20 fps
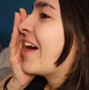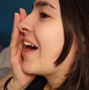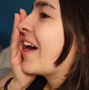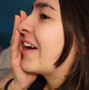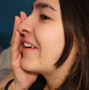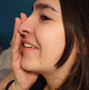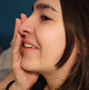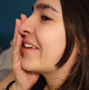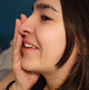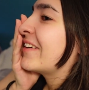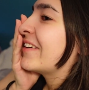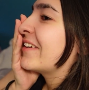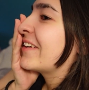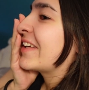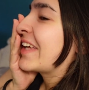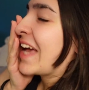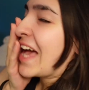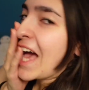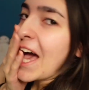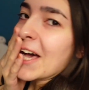I'm gonna
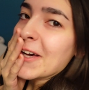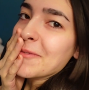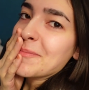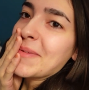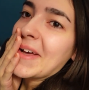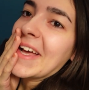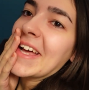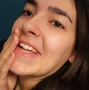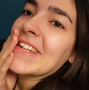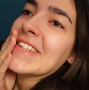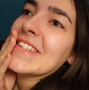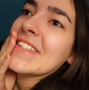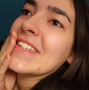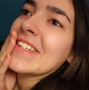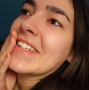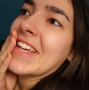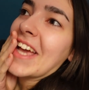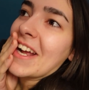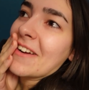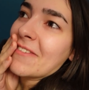get out of bed,
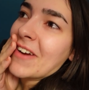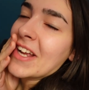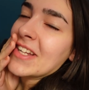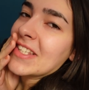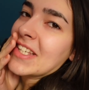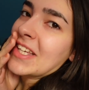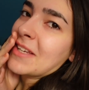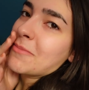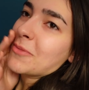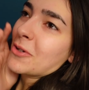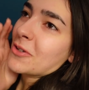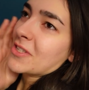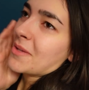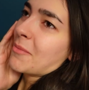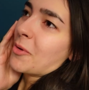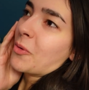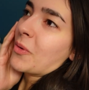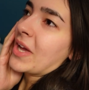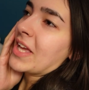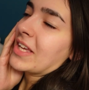get ready because I'm
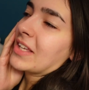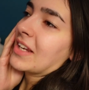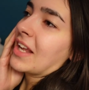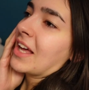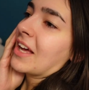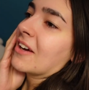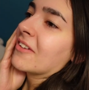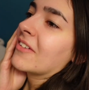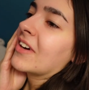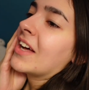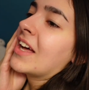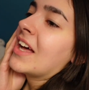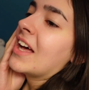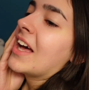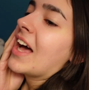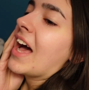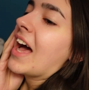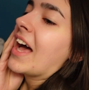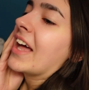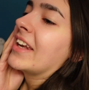awake now,
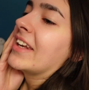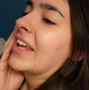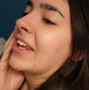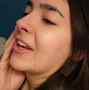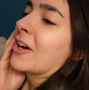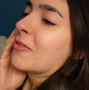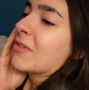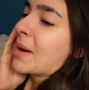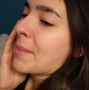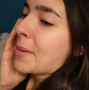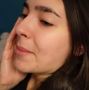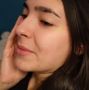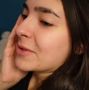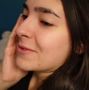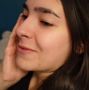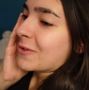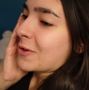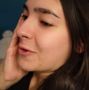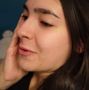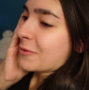and then I'll wrap up this
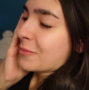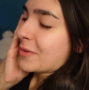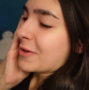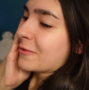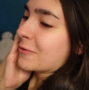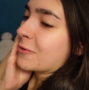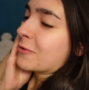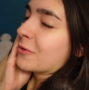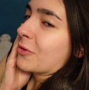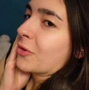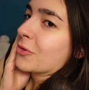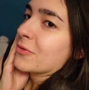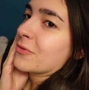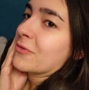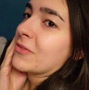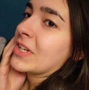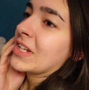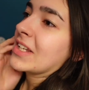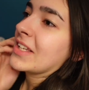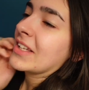vlog with my full thoughts and
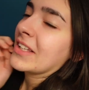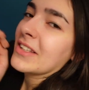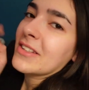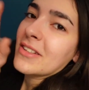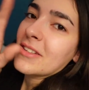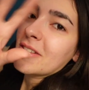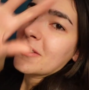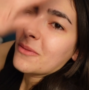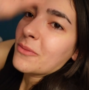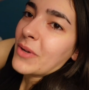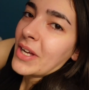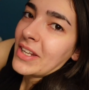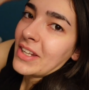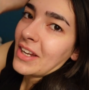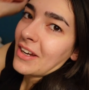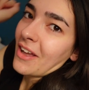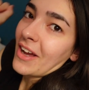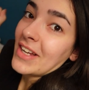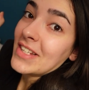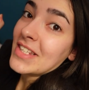feelings when
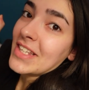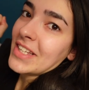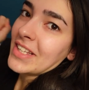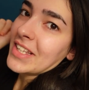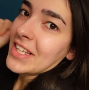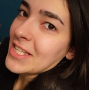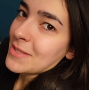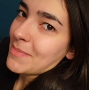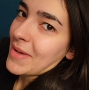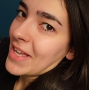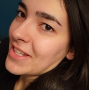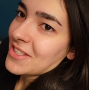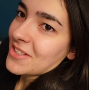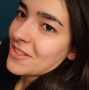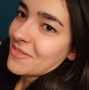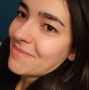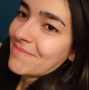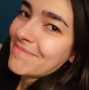the lighting is better.